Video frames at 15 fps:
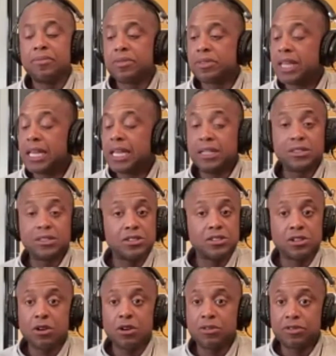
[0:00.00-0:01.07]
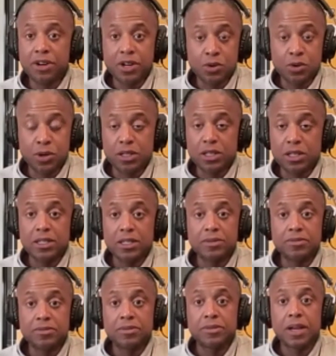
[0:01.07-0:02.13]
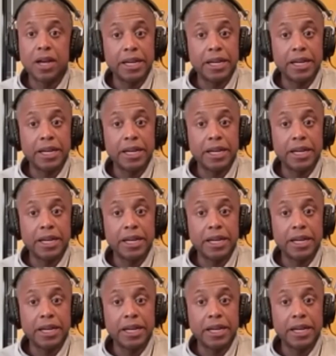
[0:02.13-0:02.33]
things can turn very quickly. An